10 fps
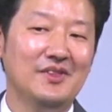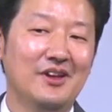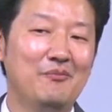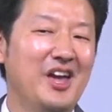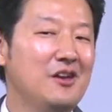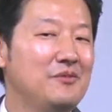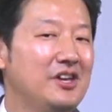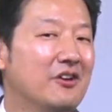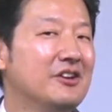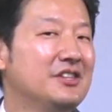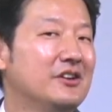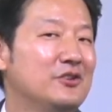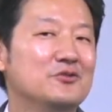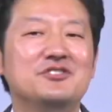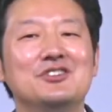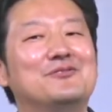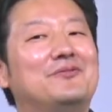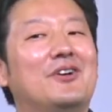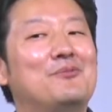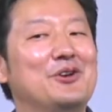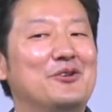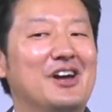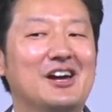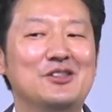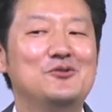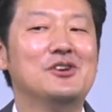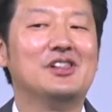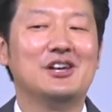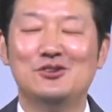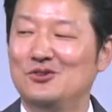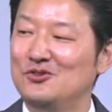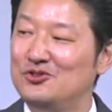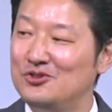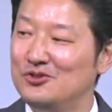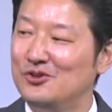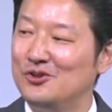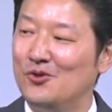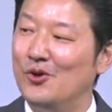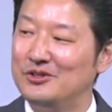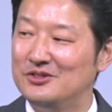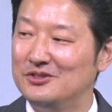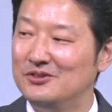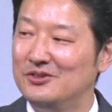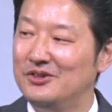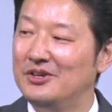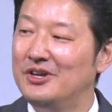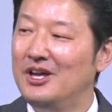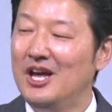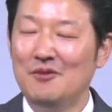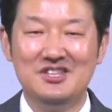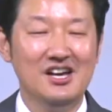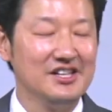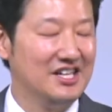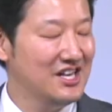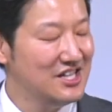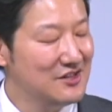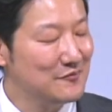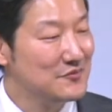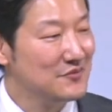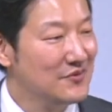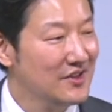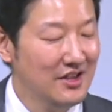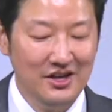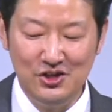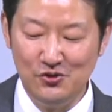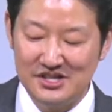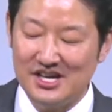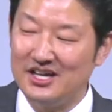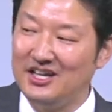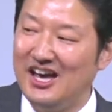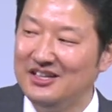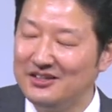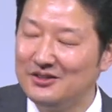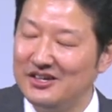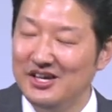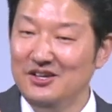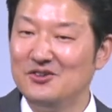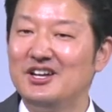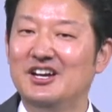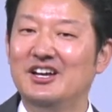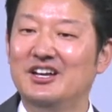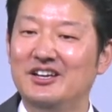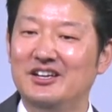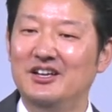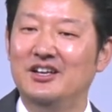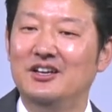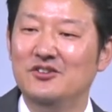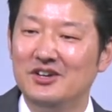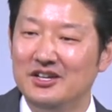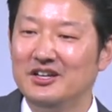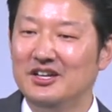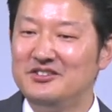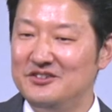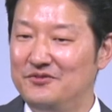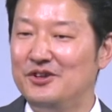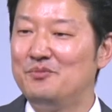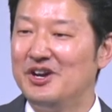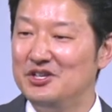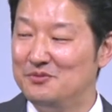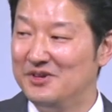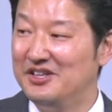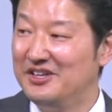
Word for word: Maybe here and there you'll still fall, but you're not going to do it like you used to or you're going to. I mean, tell a kid, you eat that cookie, you're gonna get severe punishment.